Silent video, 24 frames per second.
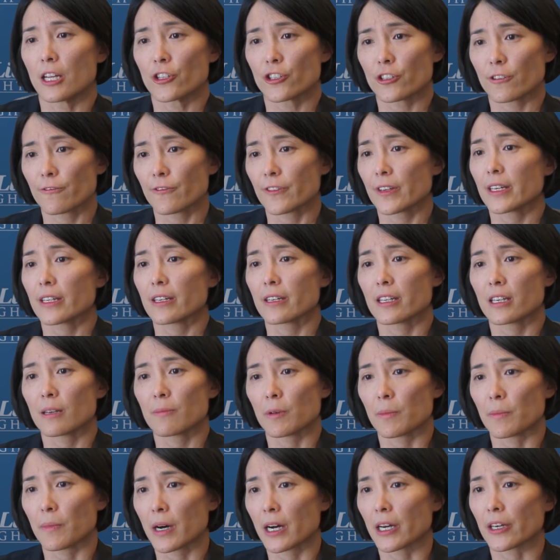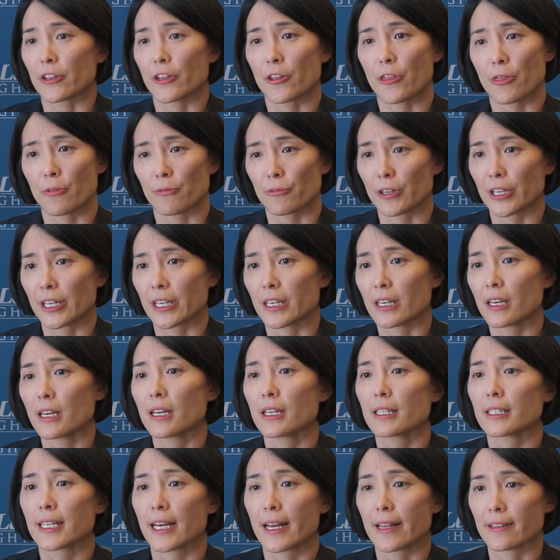Gefitinib among the three
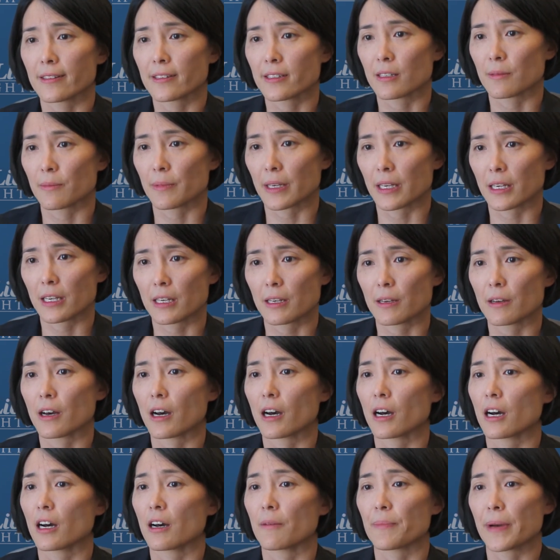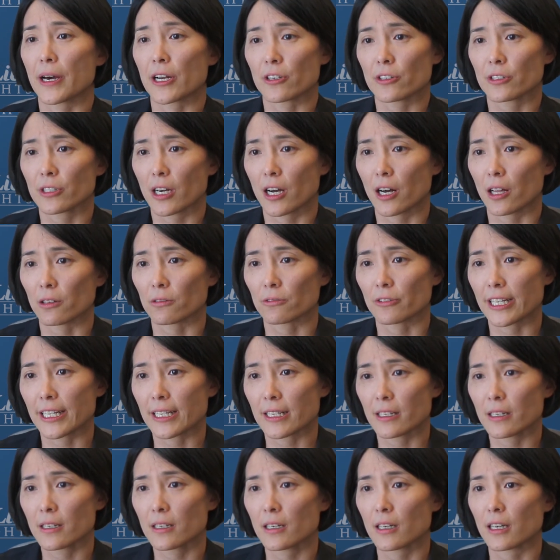tends to be uh, better
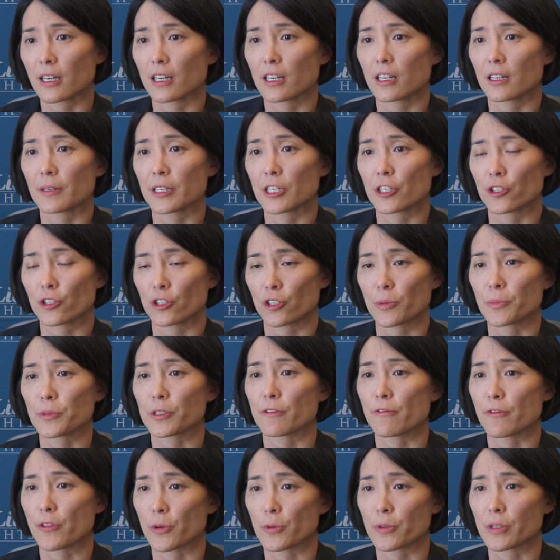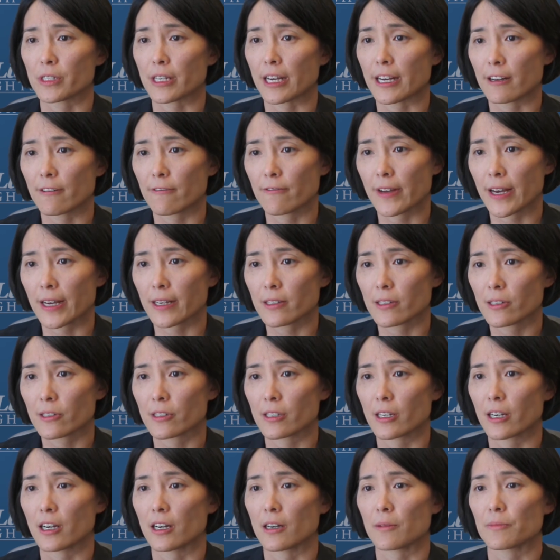tolerated uh, in terms of those side
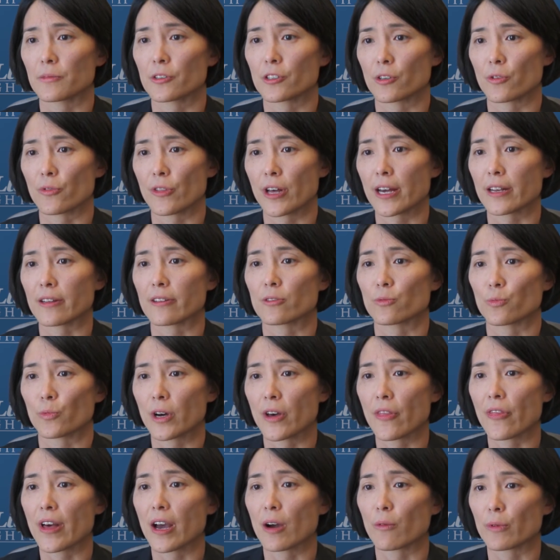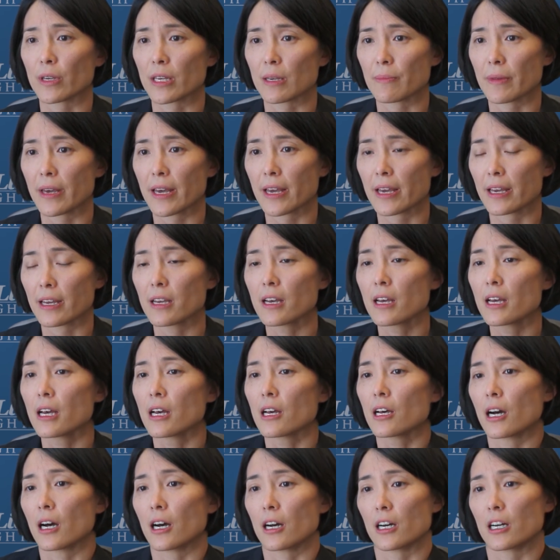effects. Um, so that is one that we may
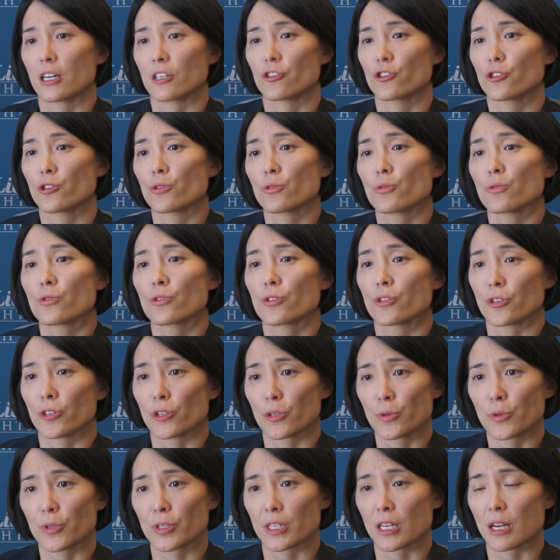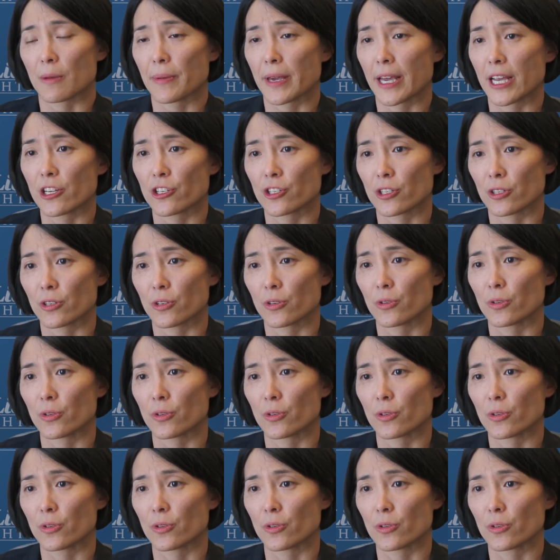uh, choose to use in a patient